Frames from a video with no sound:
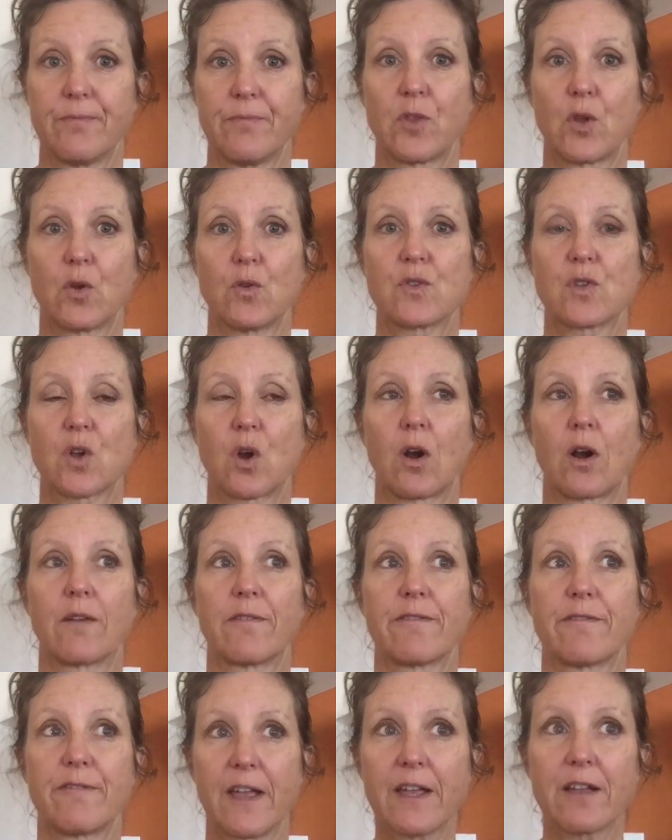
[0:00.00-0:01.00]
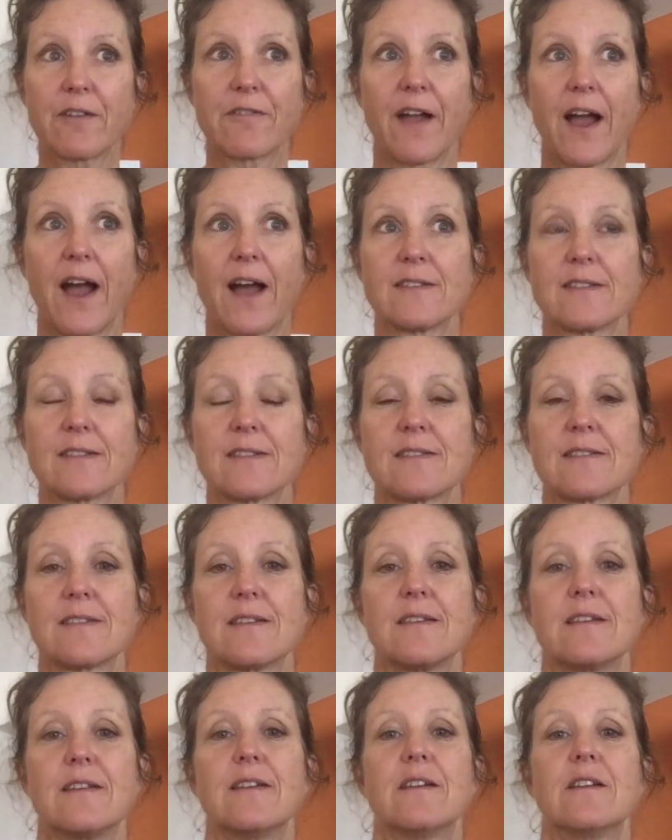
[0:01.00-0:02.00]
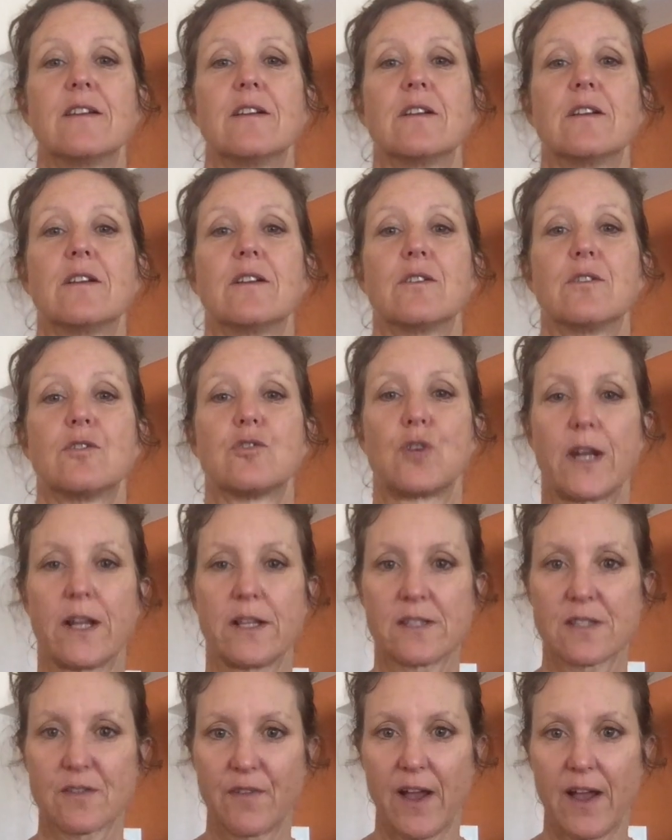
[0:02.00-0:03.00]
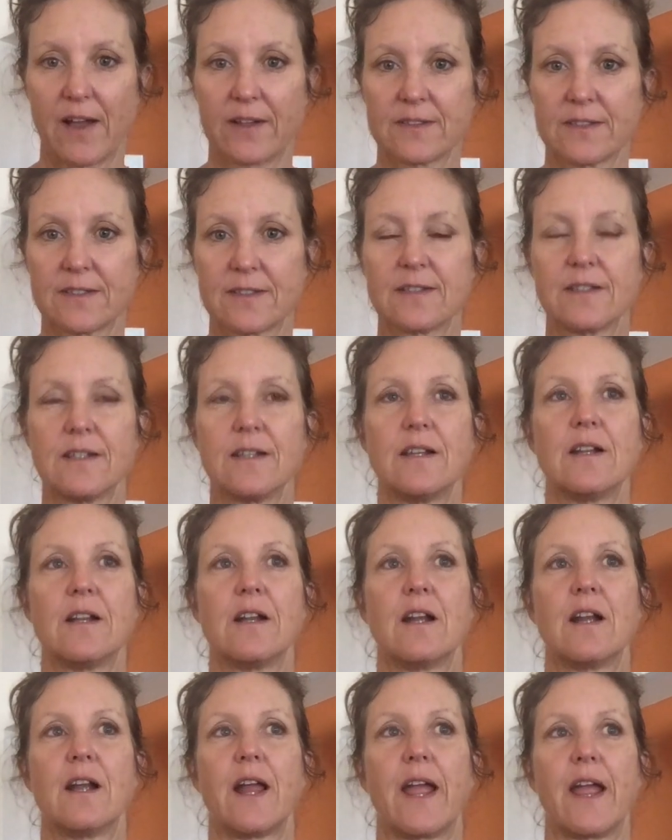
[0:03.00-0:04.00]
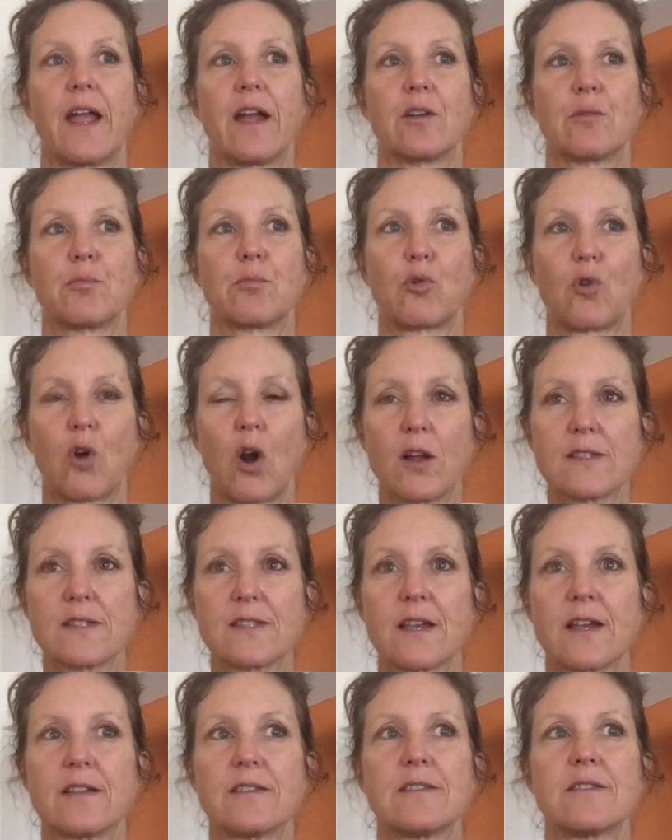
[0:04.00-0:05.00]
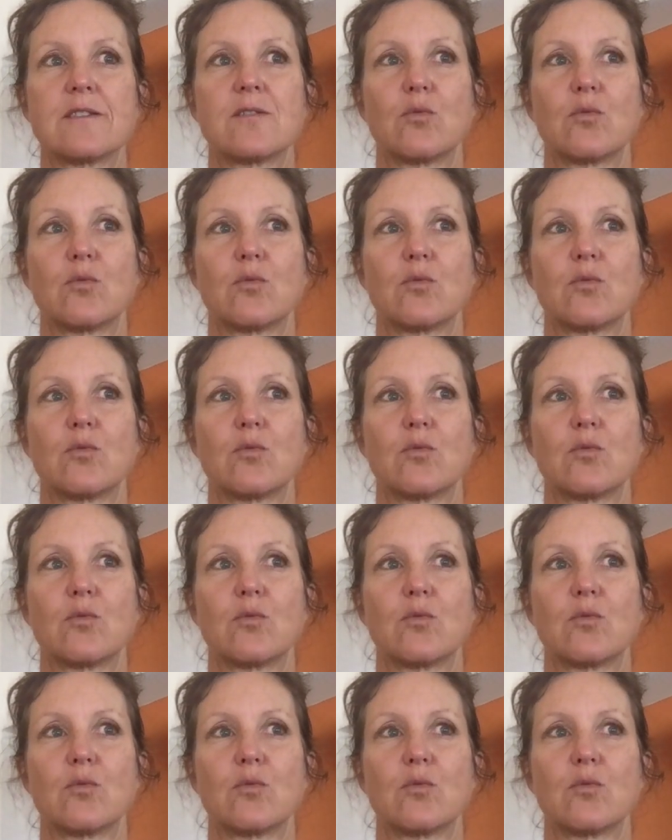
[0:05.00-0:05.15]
Those are fake fats, trans fats, and processed